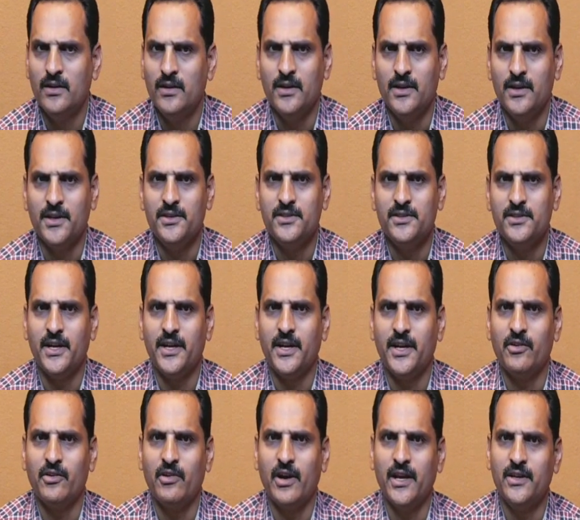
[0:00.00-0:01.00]
It is a
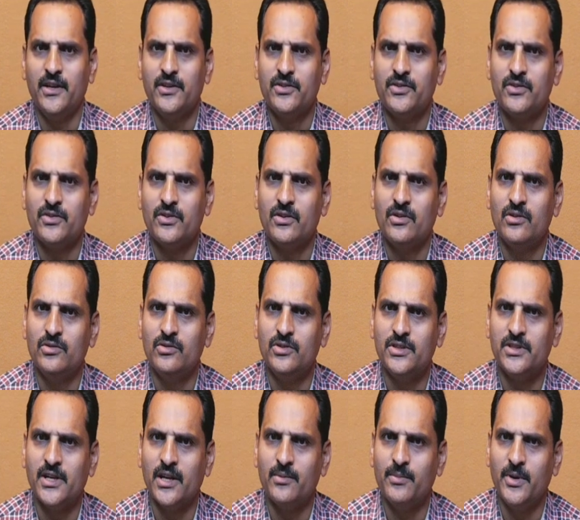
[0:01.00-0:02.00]
device
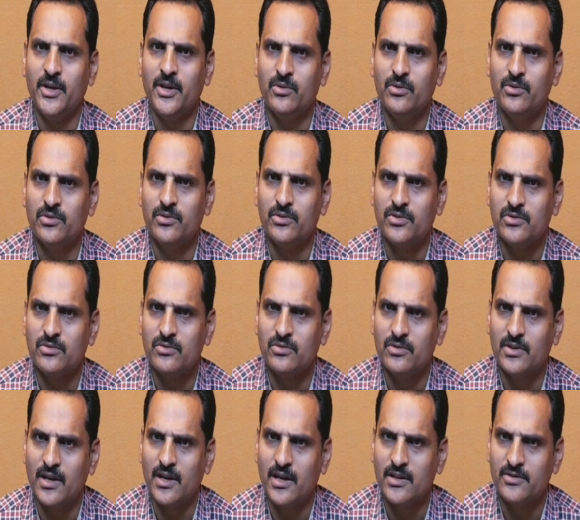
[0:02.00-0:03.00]
which can be used to
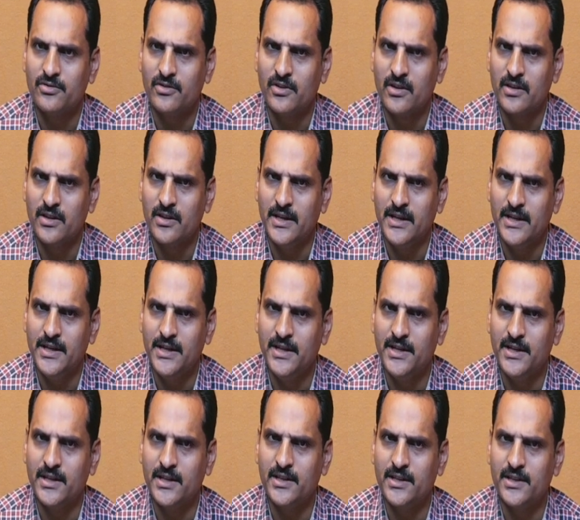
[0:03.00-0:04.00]
transfer the
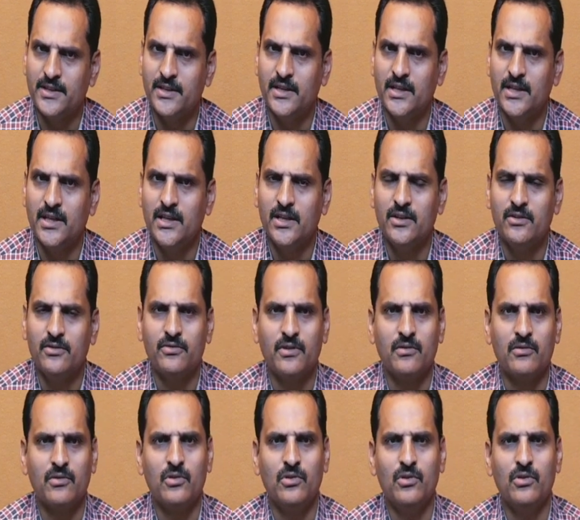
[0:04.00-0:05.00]
heat energy
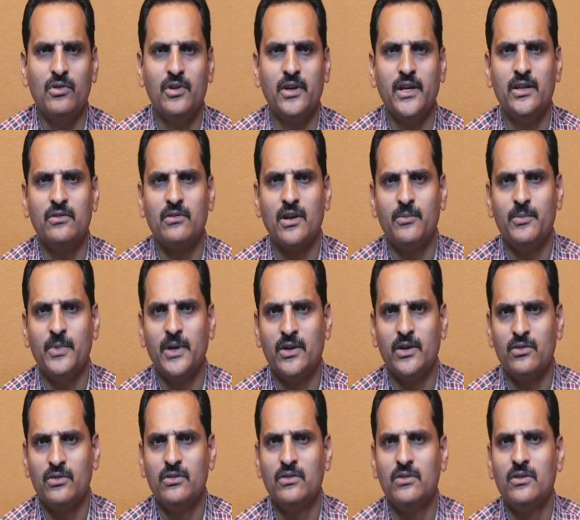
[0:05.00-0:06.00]
from cold
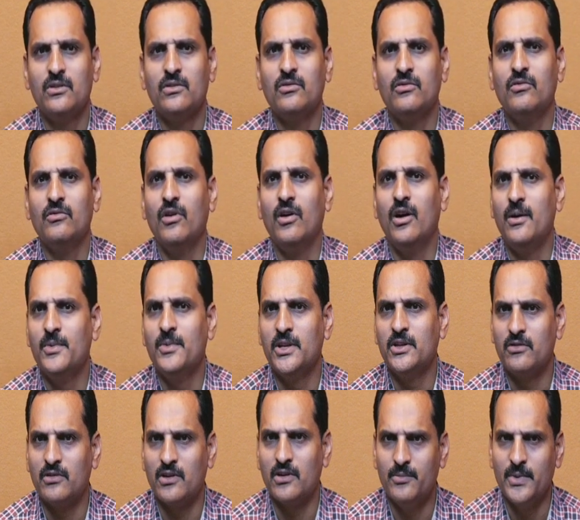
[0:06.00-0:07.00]
environment to warm
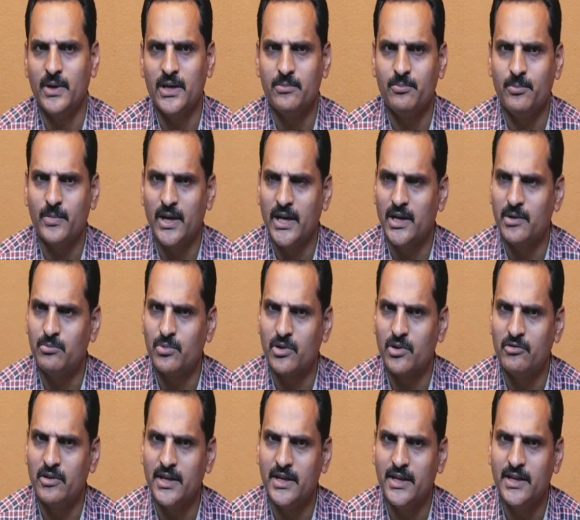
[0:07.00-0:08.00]
environment by
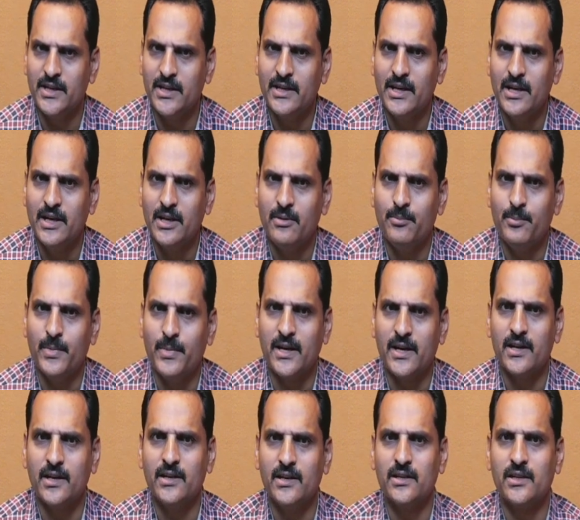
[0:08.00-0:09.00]
providing
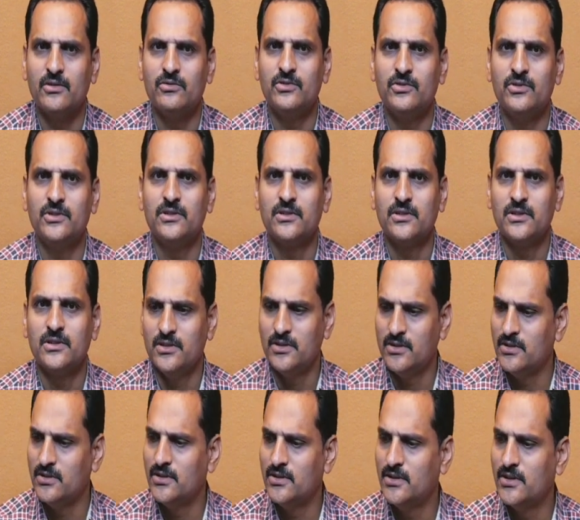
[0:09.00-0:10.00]
mechanical work
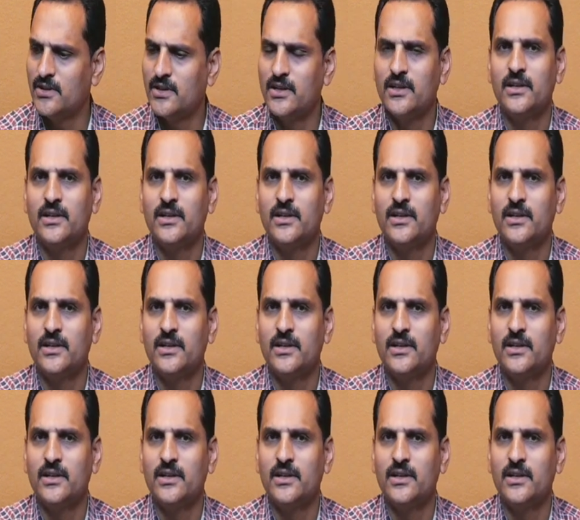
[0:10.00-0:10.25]
or